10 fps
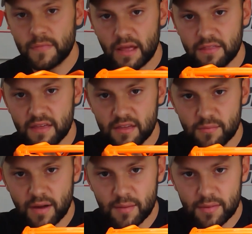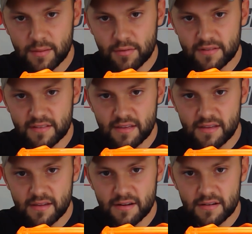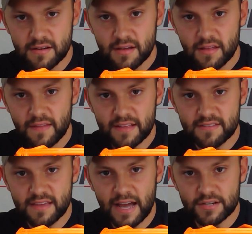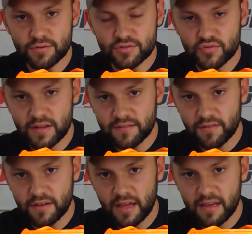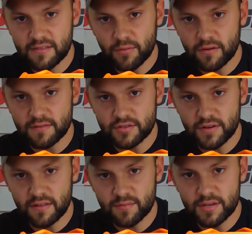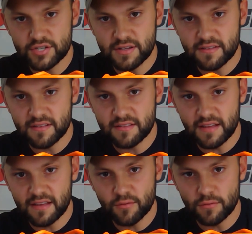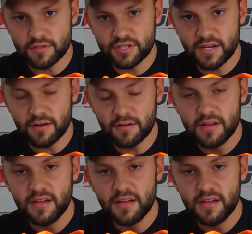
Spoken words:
I think you might be able to see here, that's the actual transfer case, whereas the transmission is this nice orange shell,